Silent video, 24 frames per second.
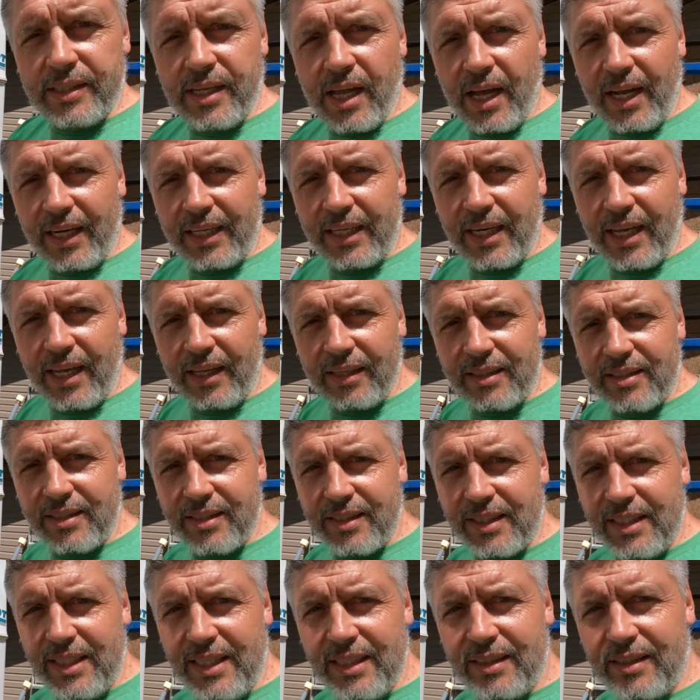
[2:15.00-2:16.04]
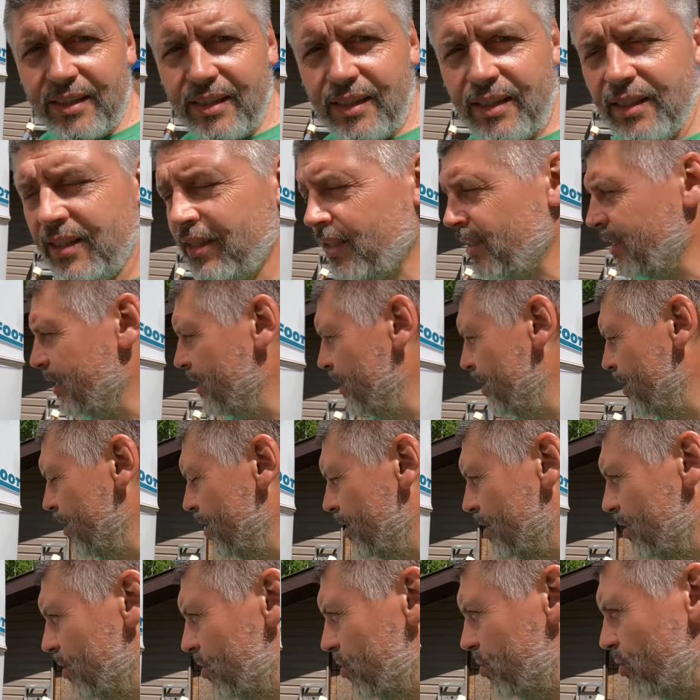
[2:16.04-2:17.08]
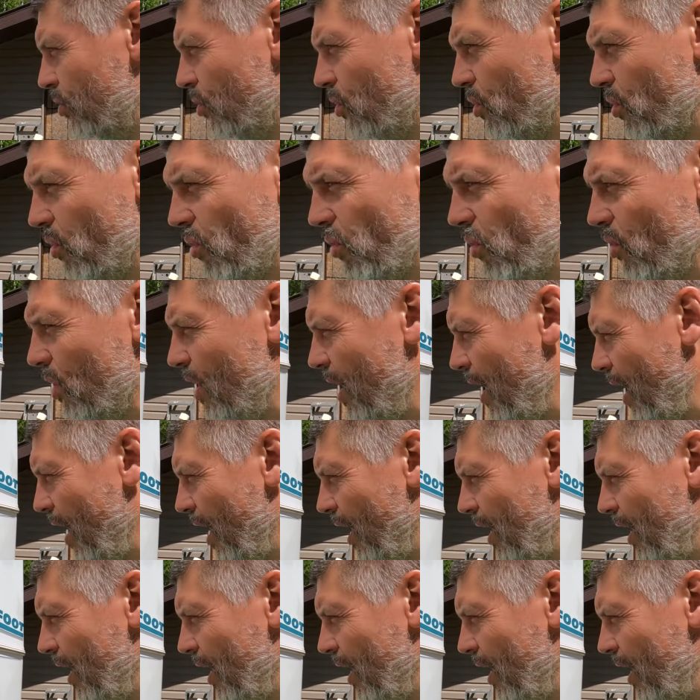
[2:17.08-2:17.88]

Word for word: dinette seat. So